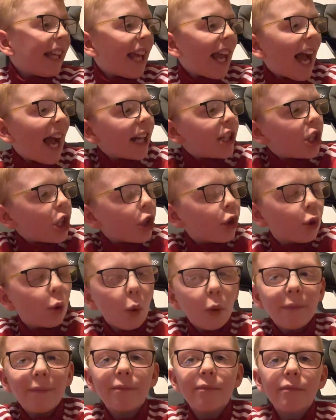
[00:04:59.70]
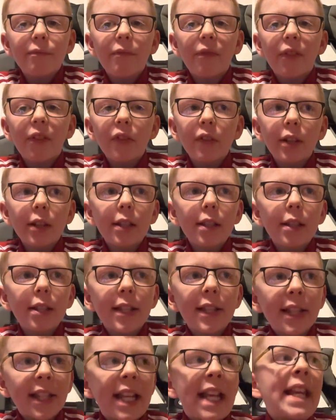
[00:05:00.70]
I just don't
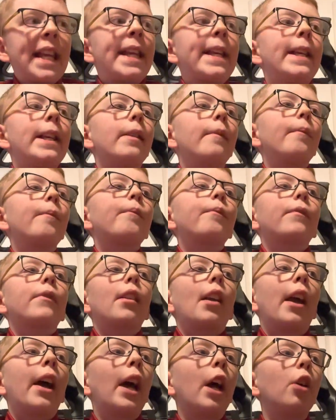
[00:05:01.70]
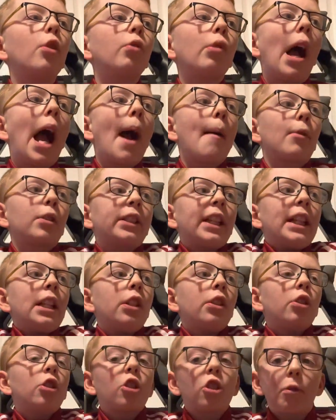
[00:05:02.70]
see how
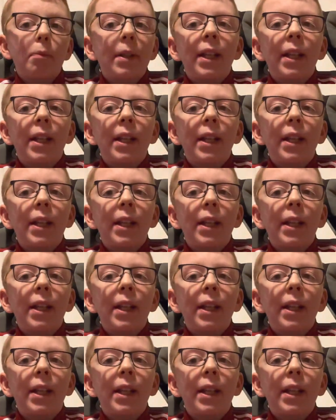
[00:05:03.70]
Aberdeen should be